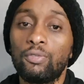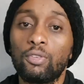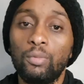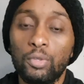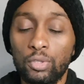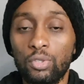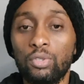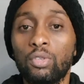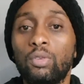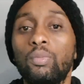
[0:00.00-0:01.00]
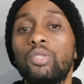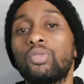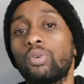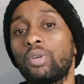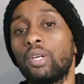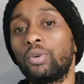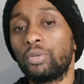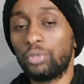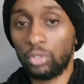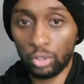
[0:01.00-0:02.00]
From your source documents, you're gonna go
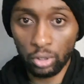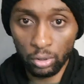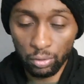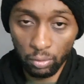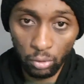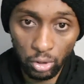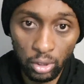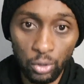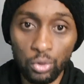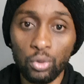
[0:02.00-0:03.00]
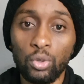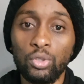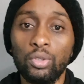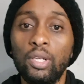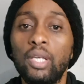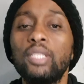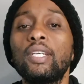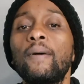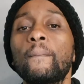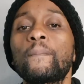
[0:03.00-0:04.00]
to your journals. From your journals, you go to your ledger.